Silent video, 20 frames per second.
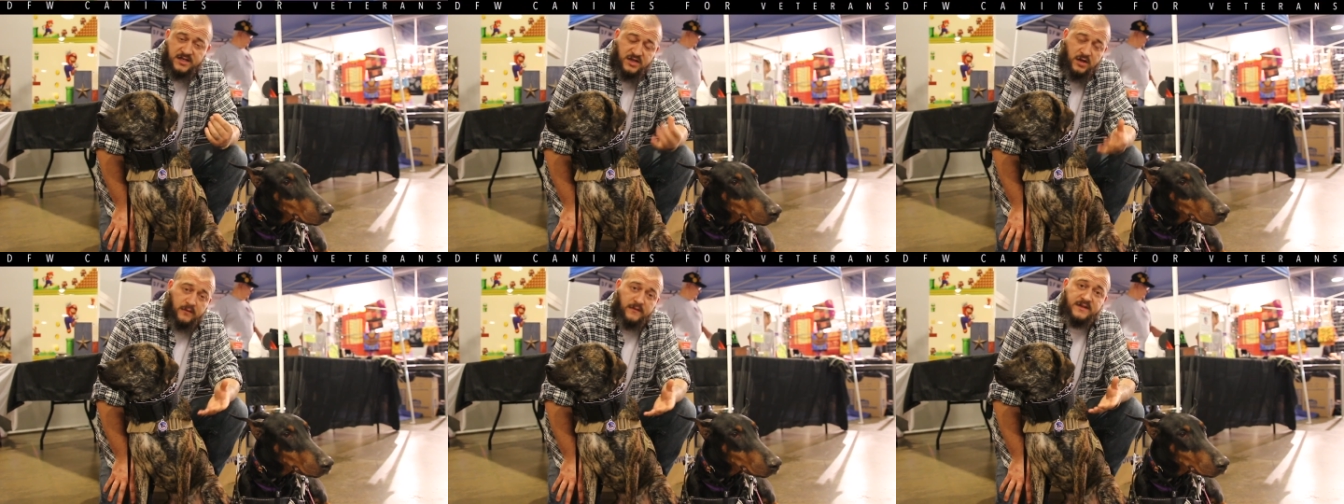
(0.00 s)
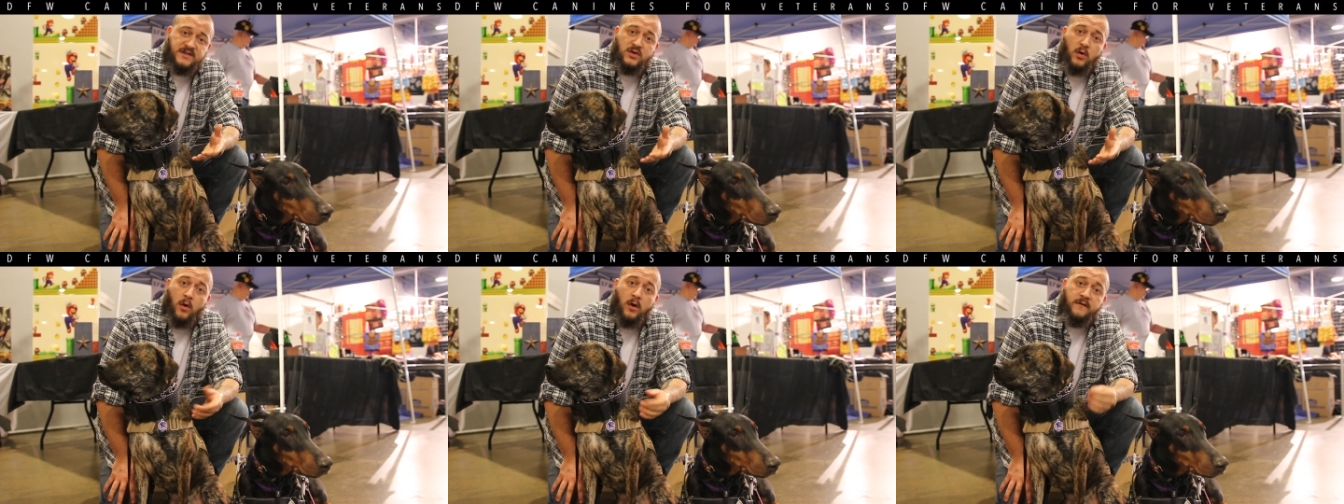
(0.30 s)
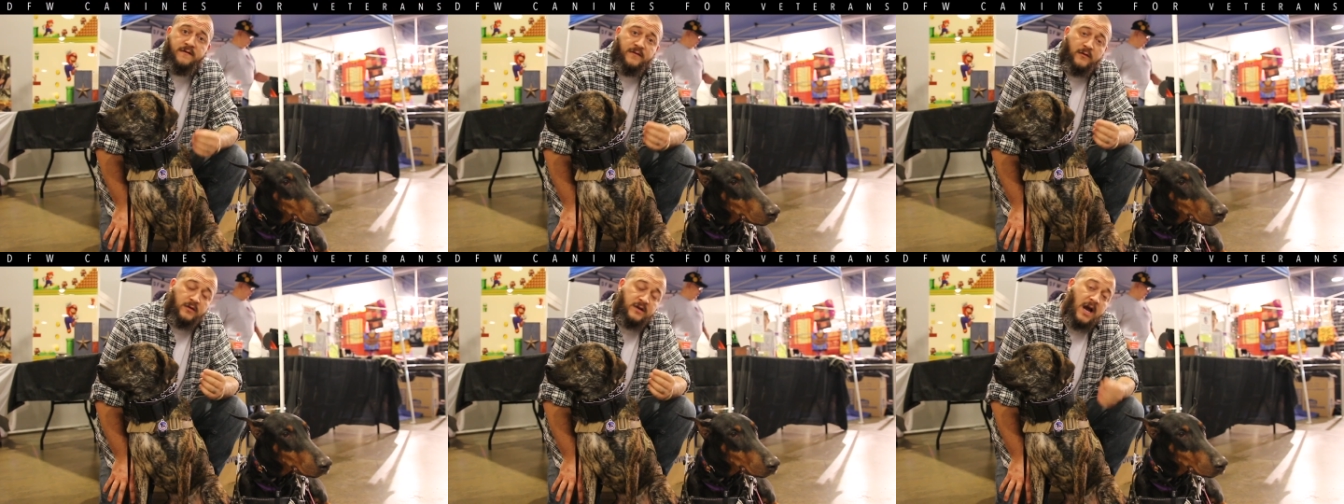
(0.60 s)
service
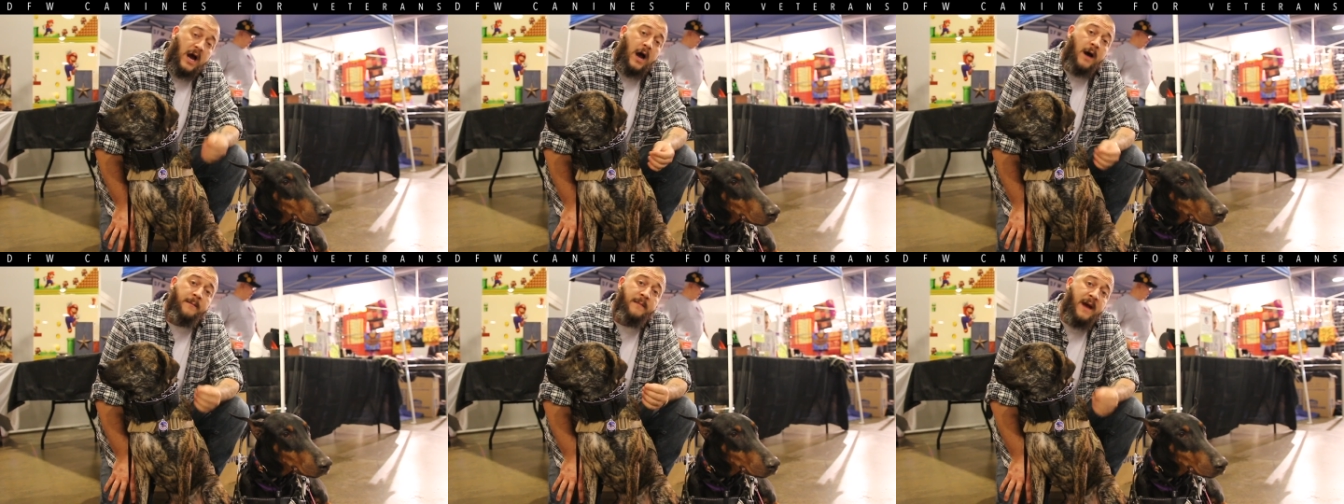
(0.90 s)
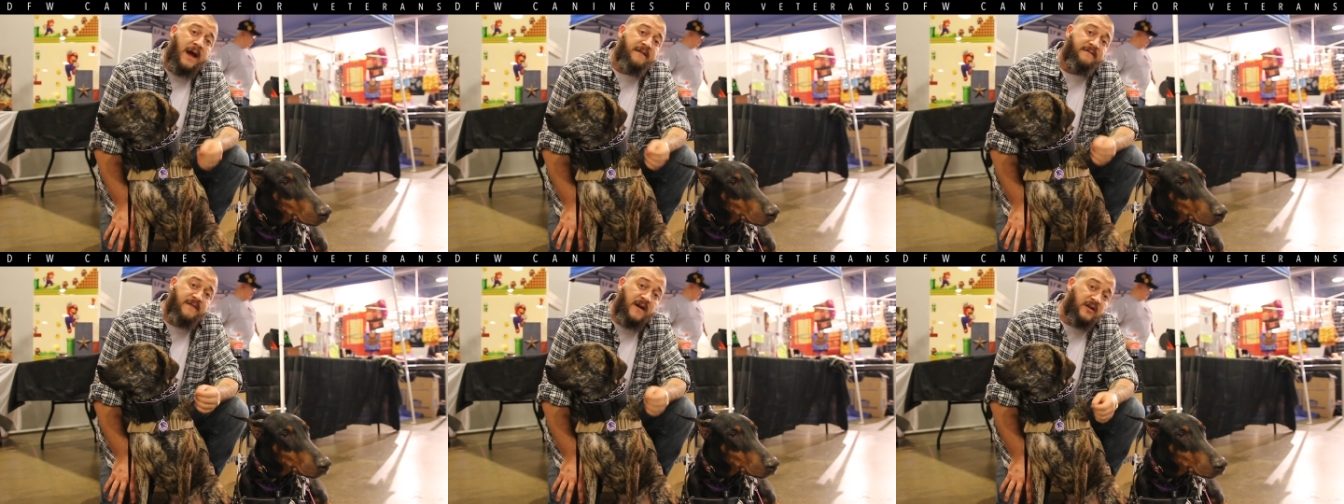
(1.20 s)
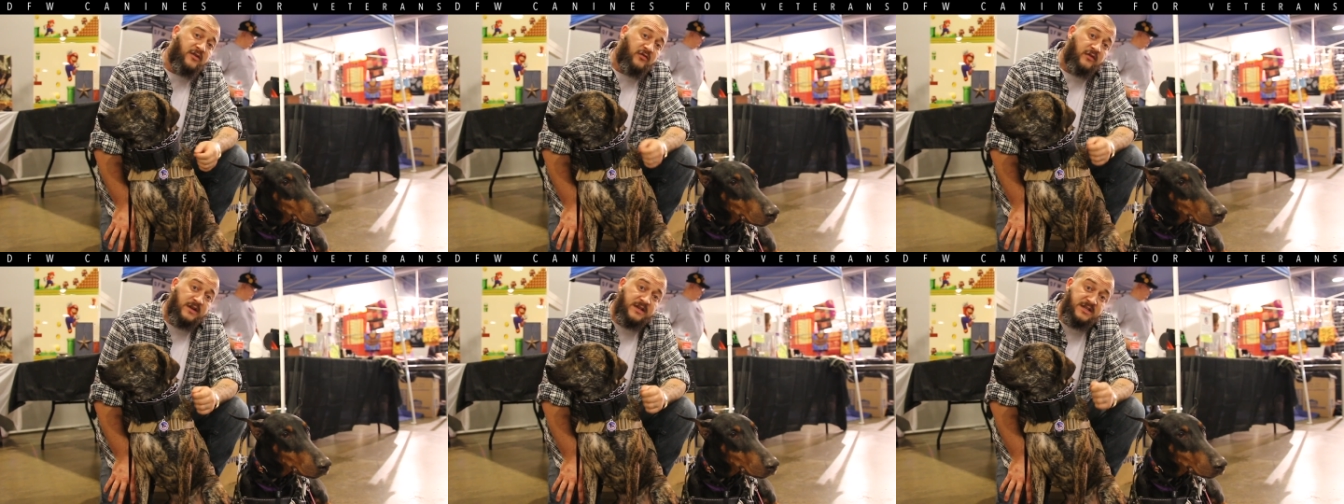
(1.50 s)
dogs for combat
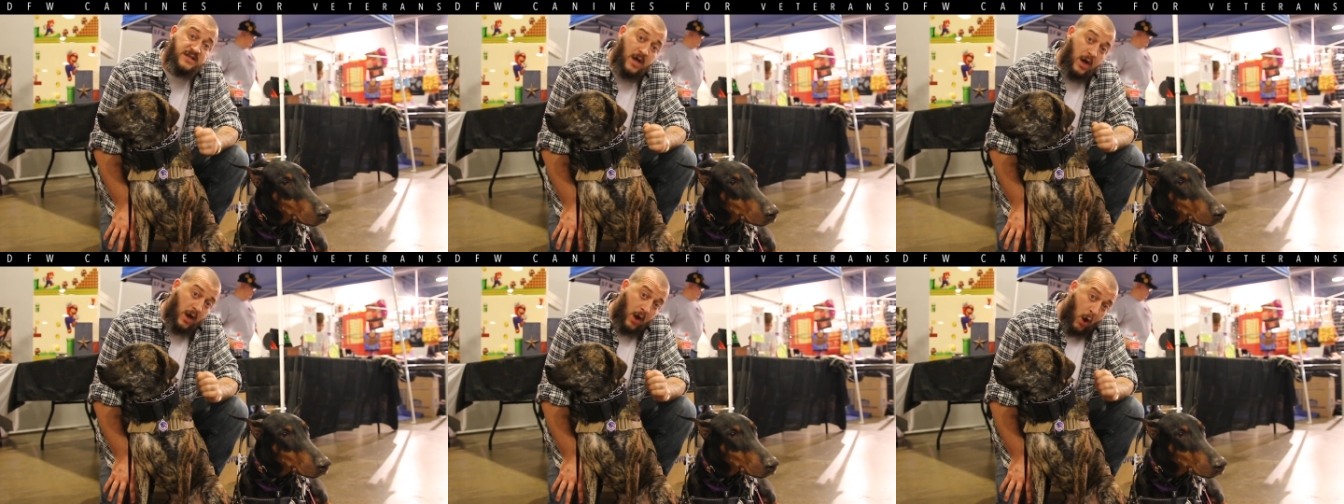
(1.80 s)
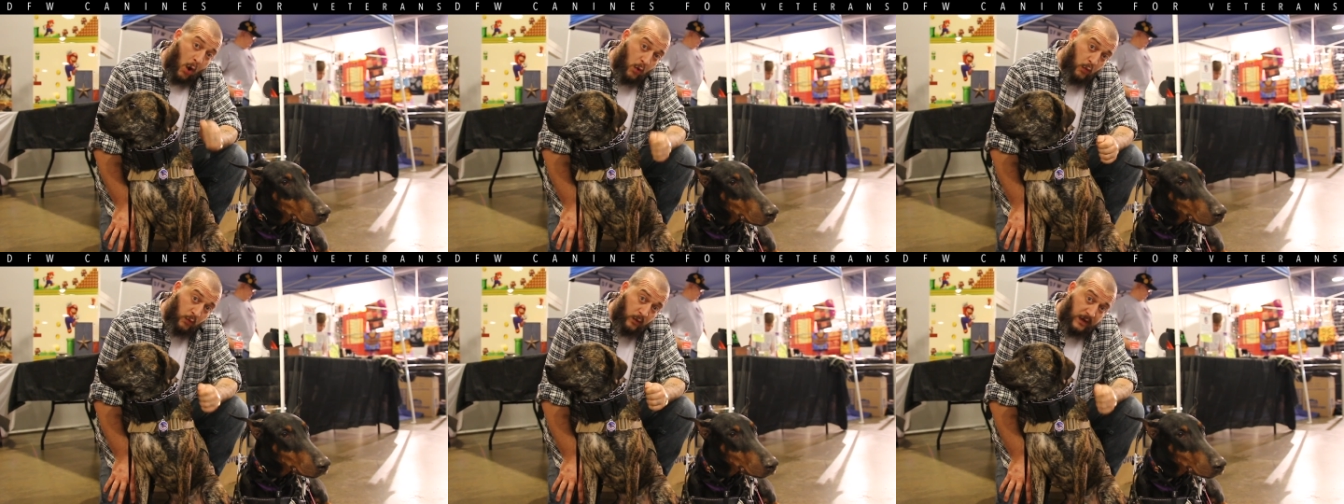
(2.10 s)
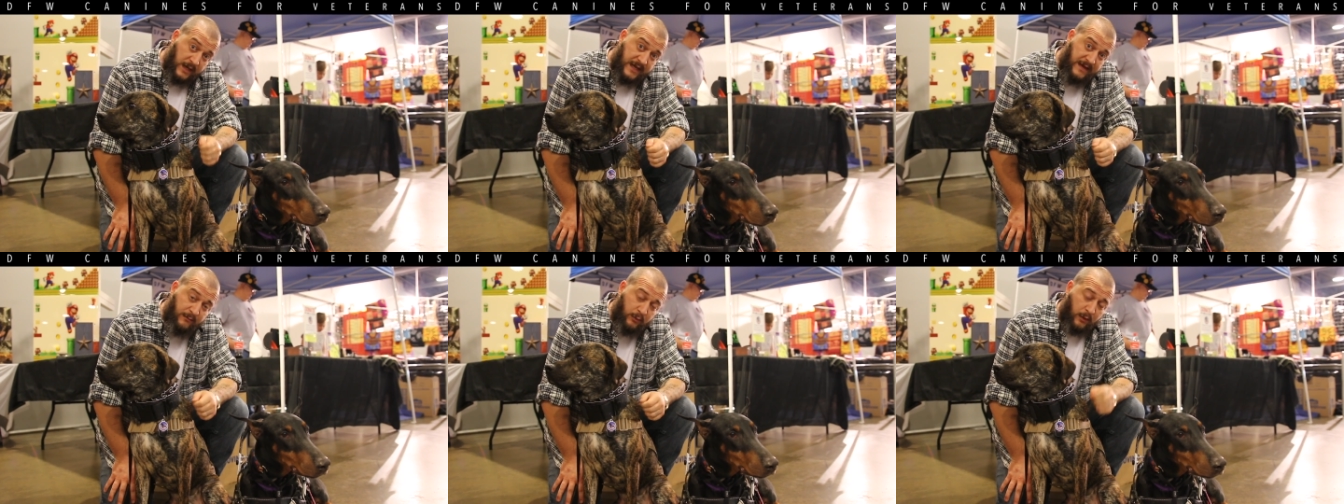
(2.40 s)
veterans
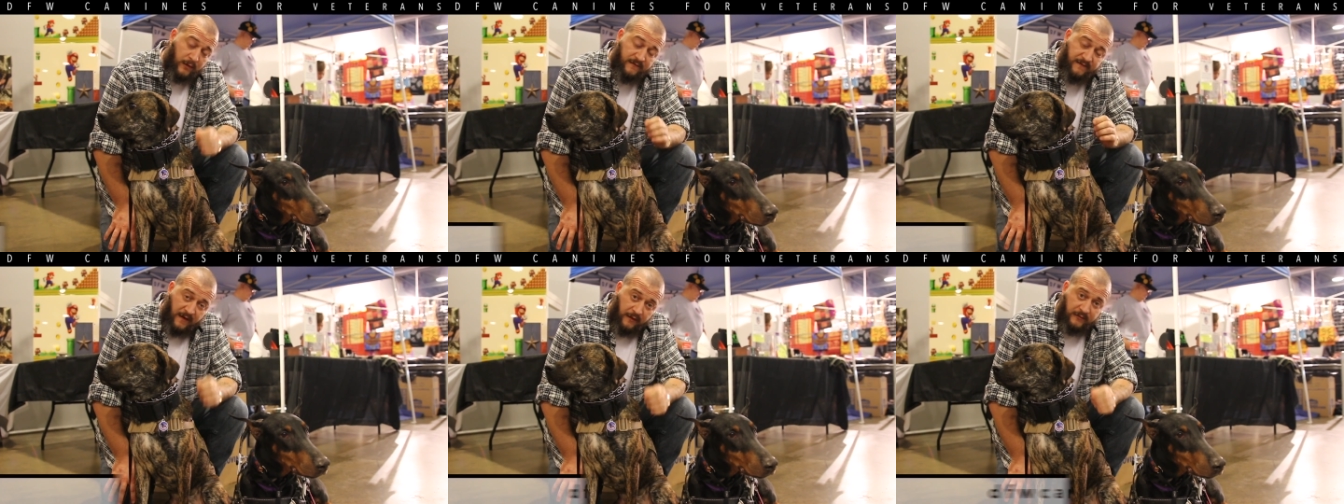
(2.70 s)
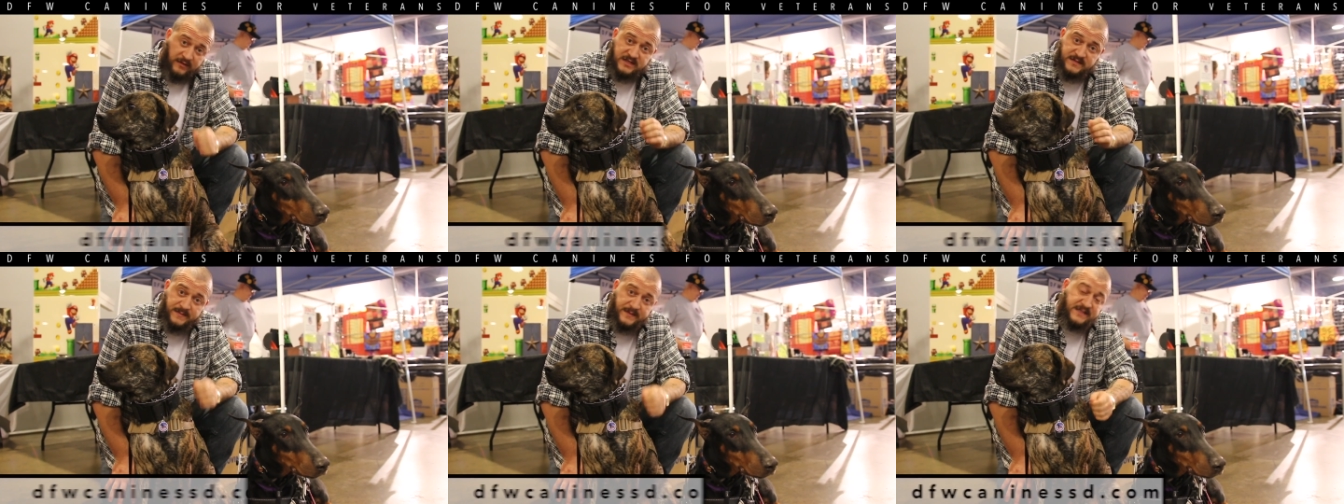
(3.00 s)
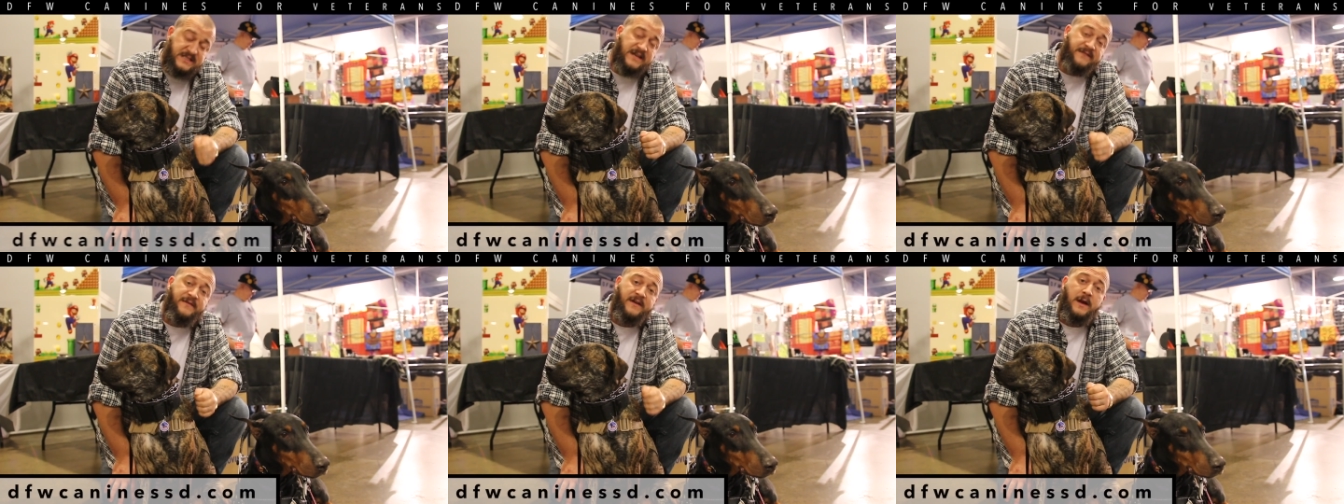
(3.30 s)
only. We're very
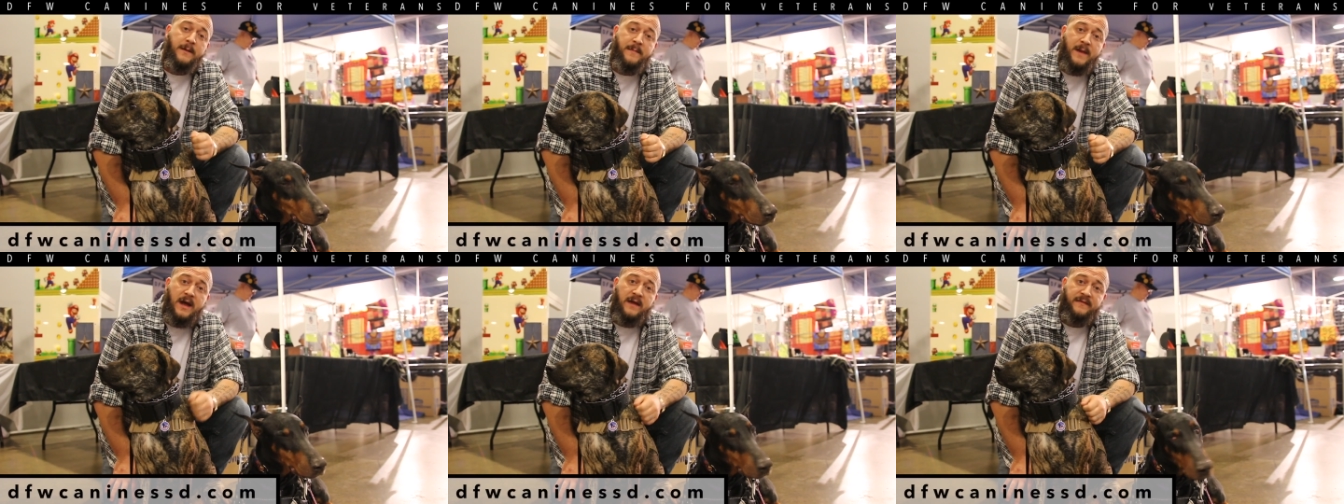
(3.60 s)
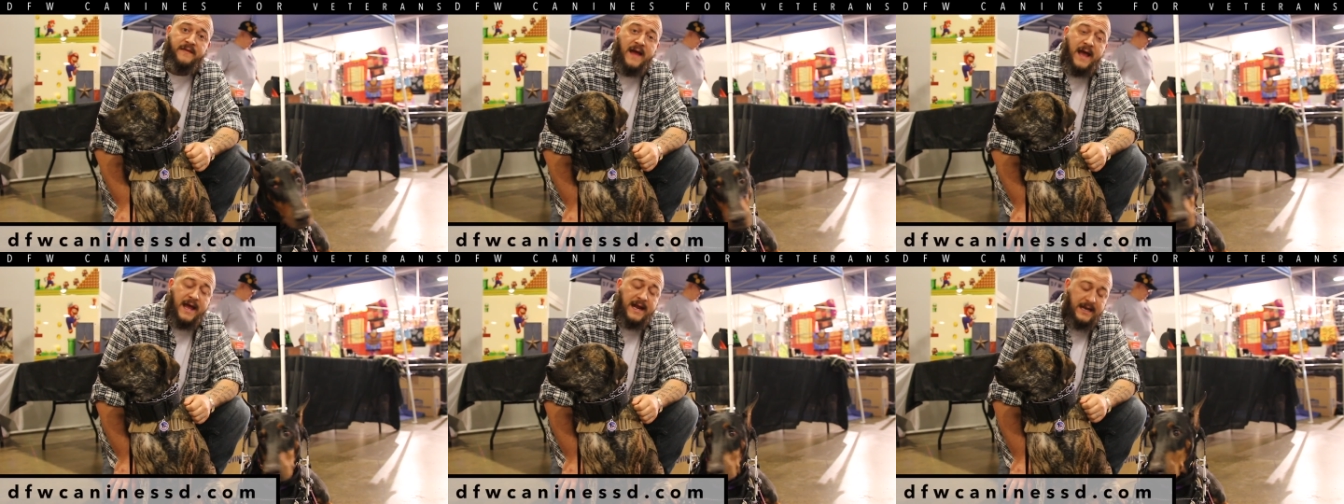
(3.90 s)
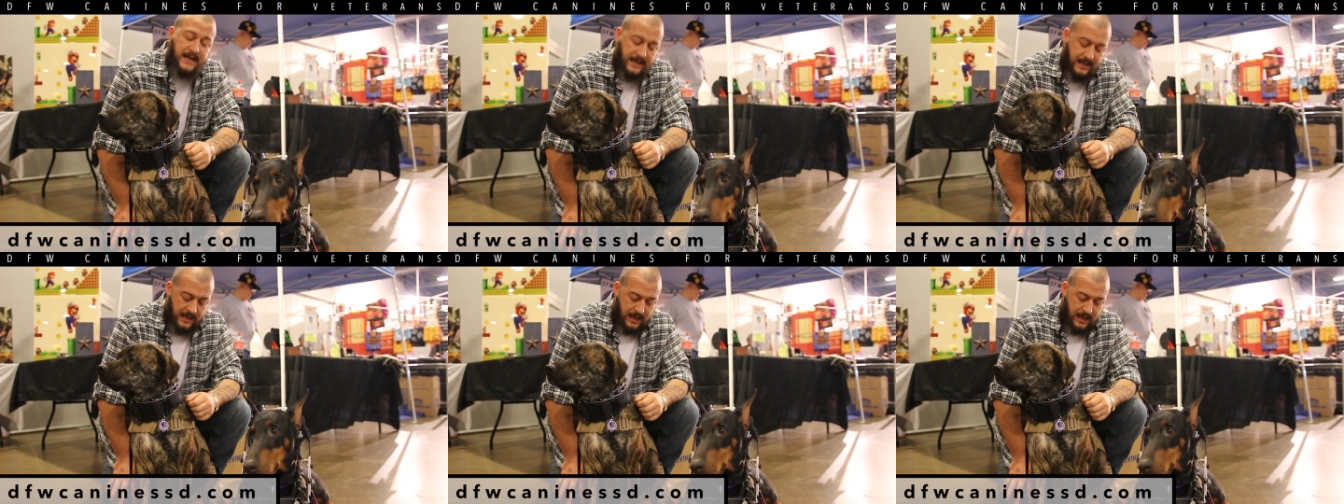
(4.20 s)
specific about that.